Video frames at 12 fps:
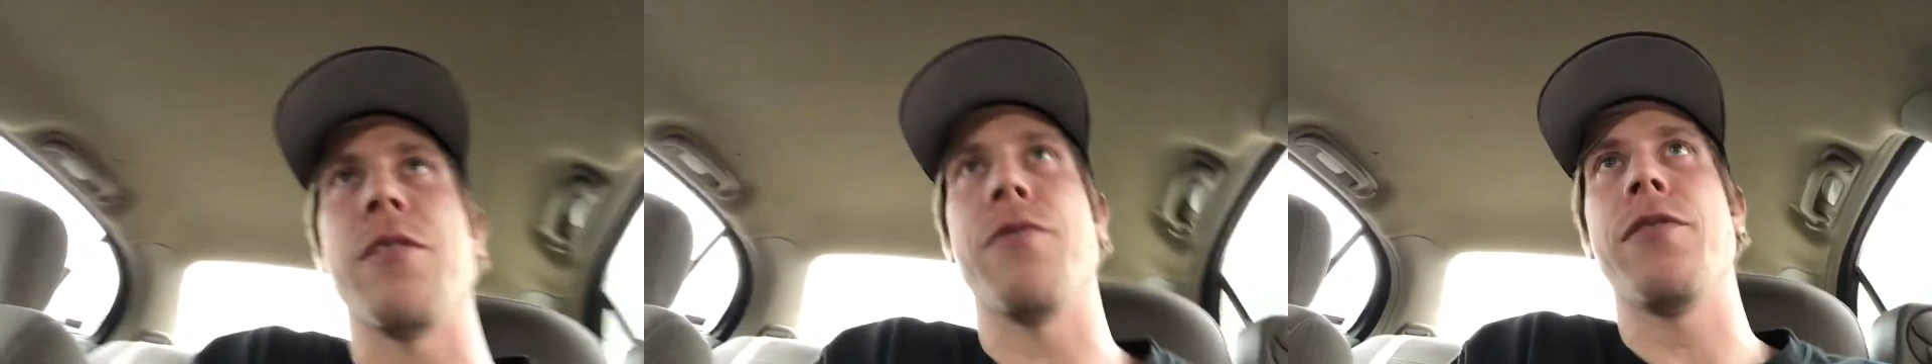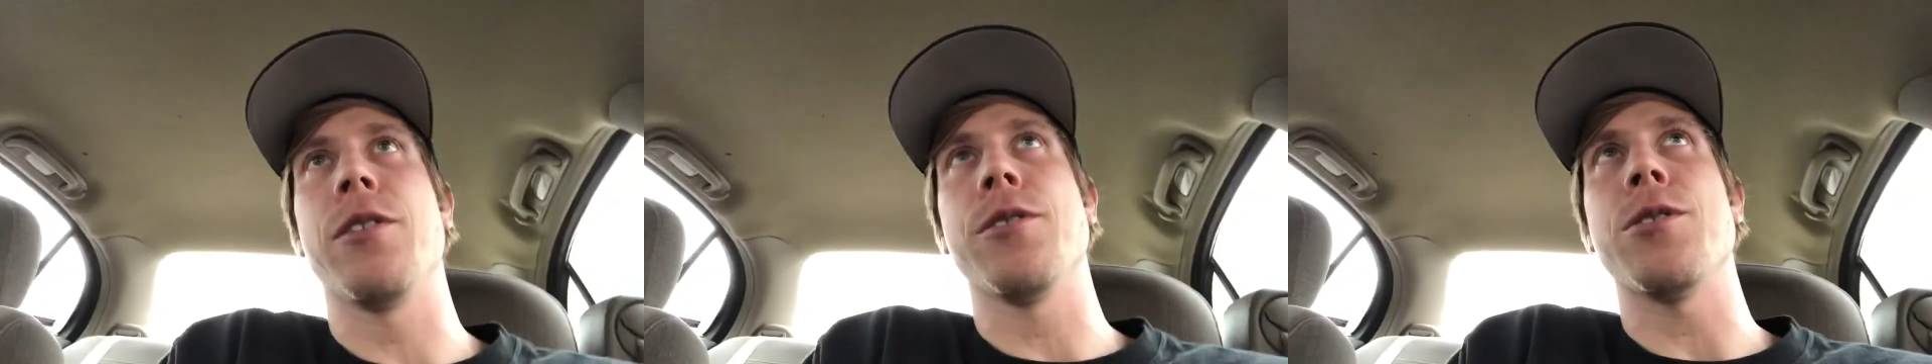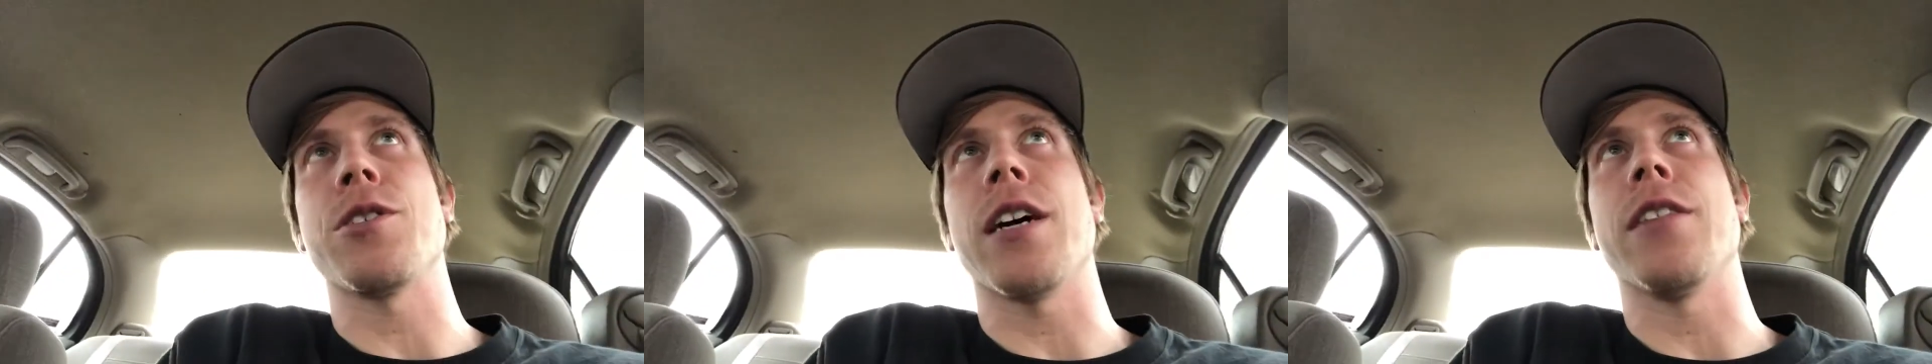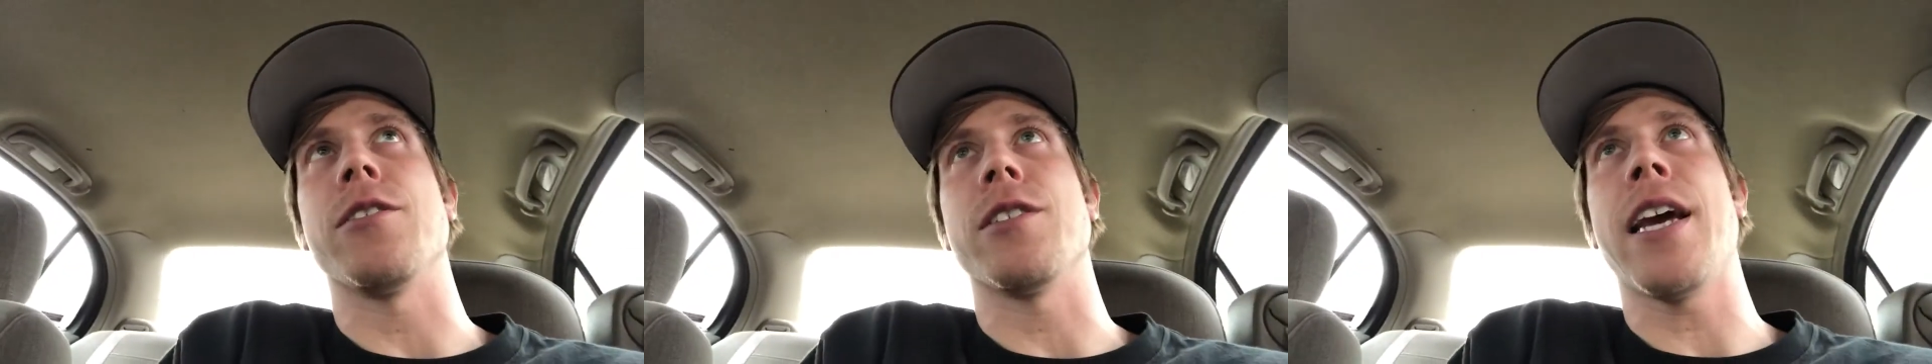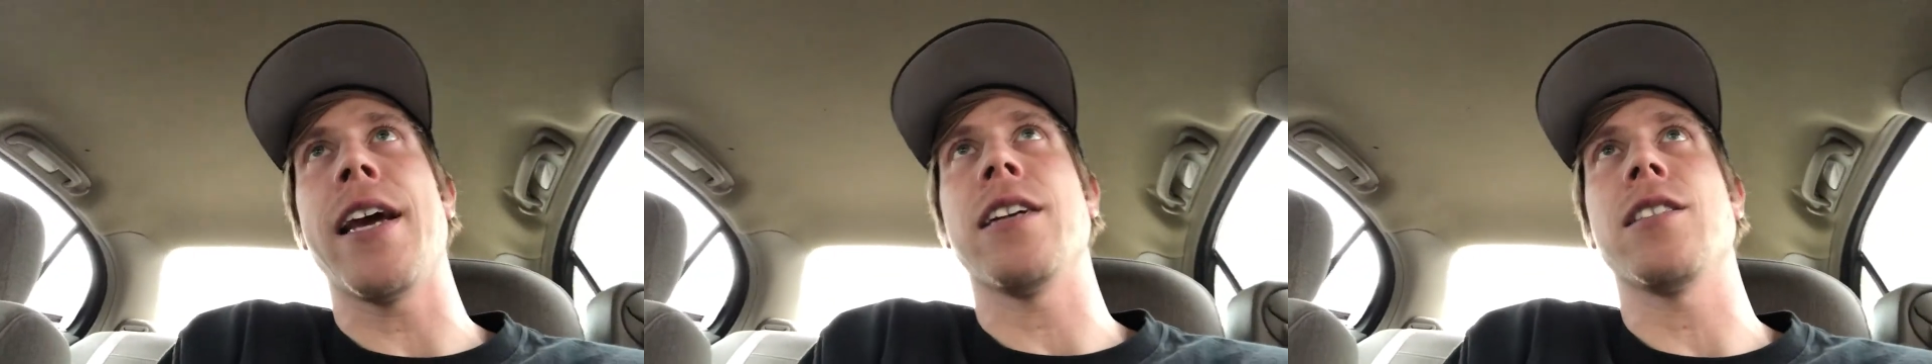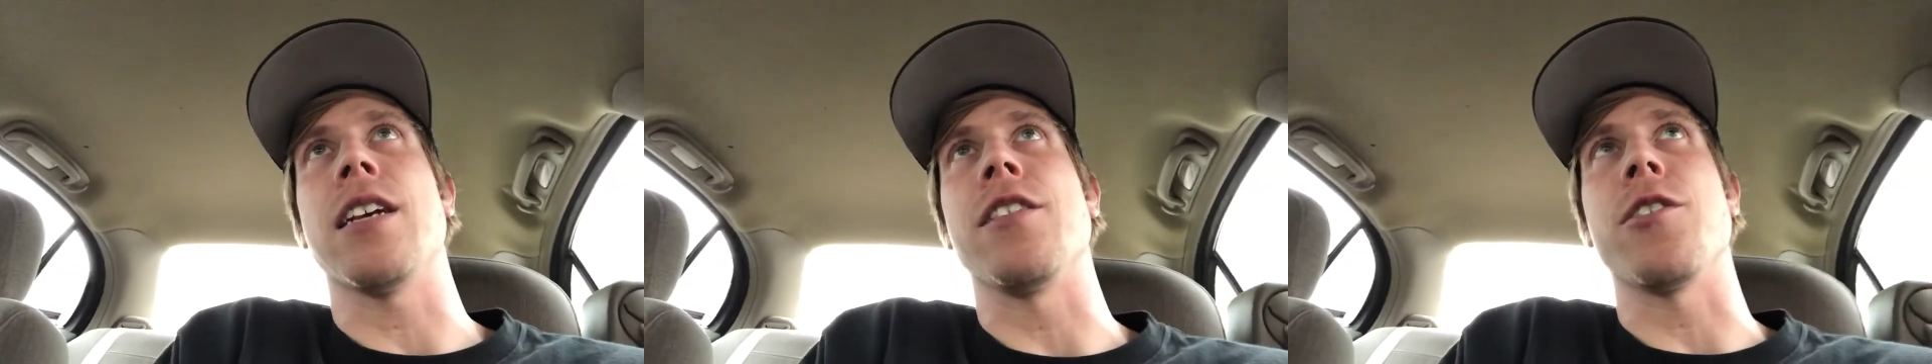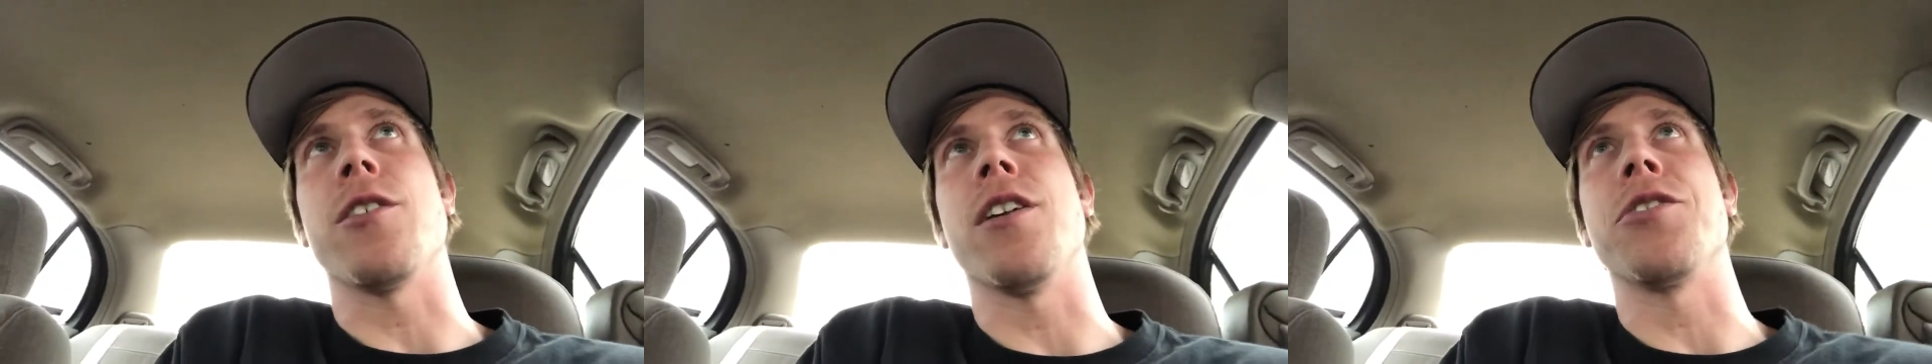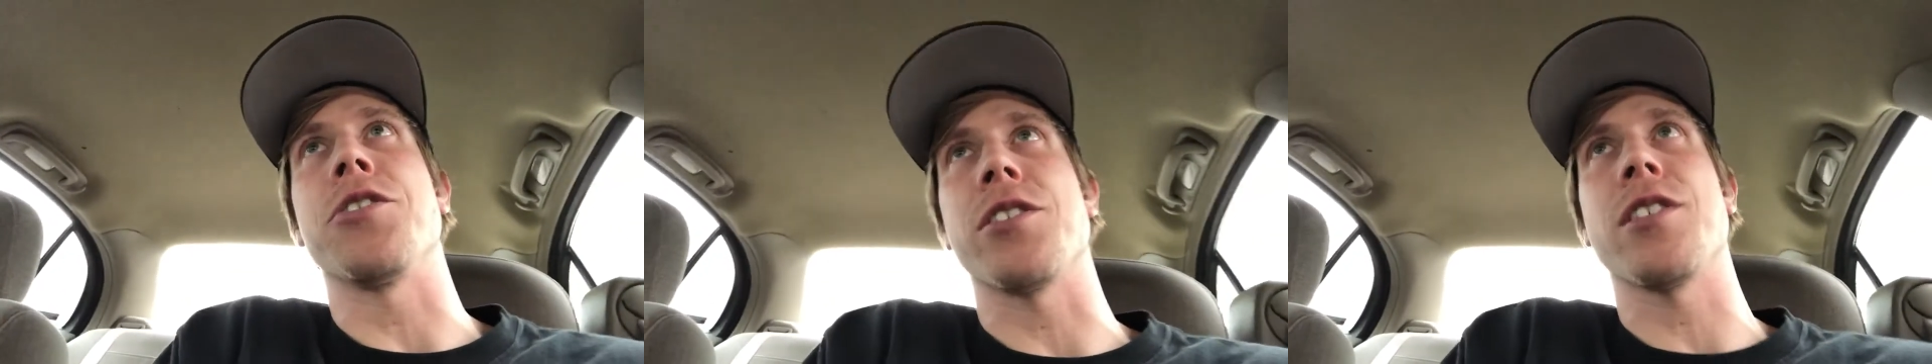filters on their tanks, and they're
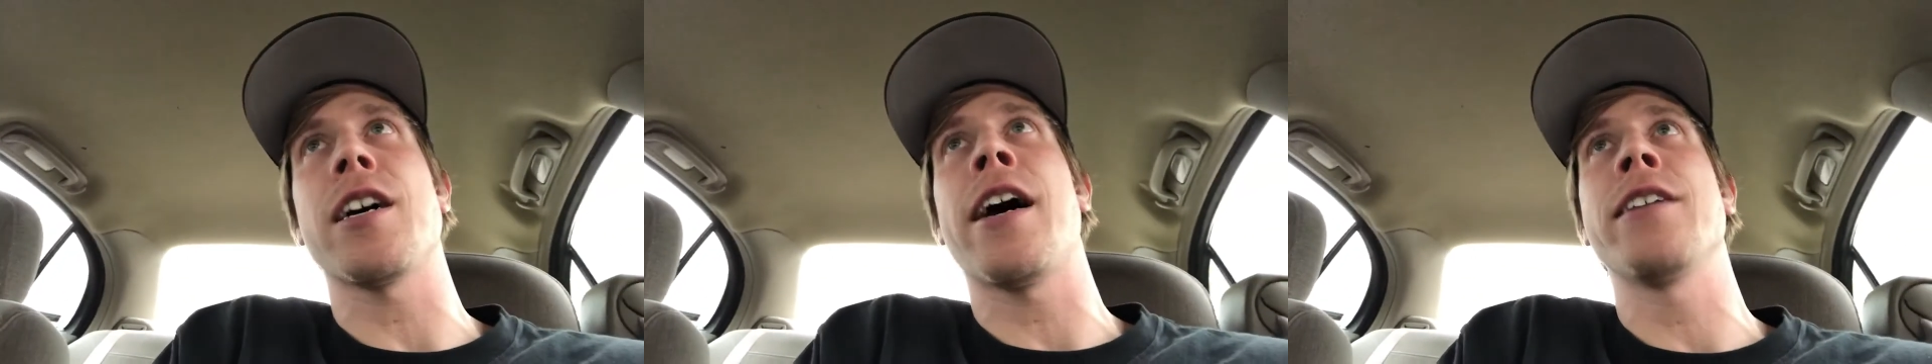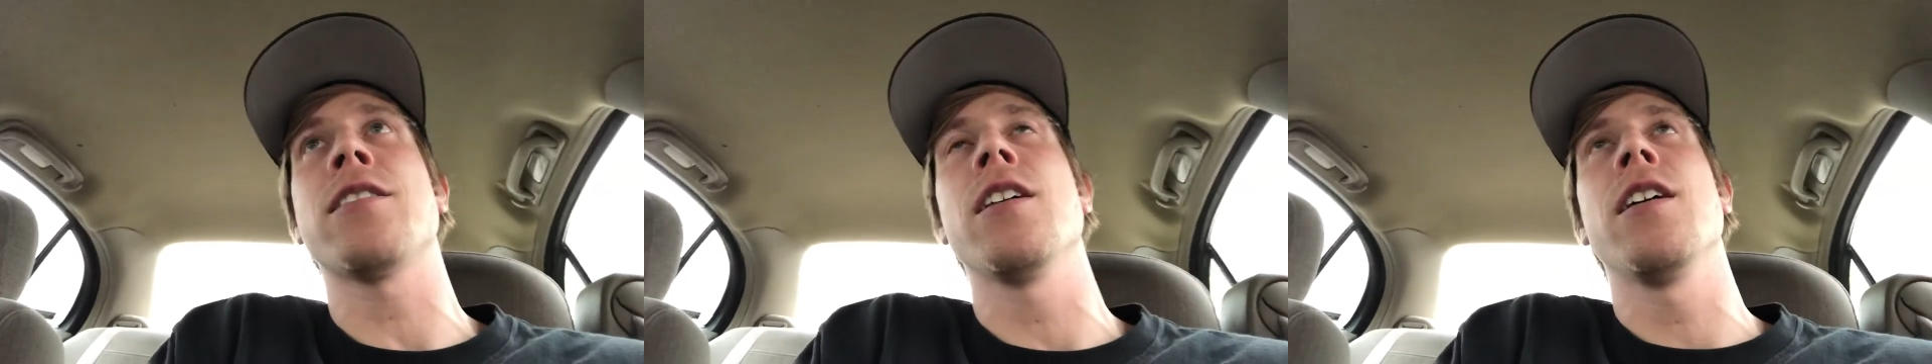undersized.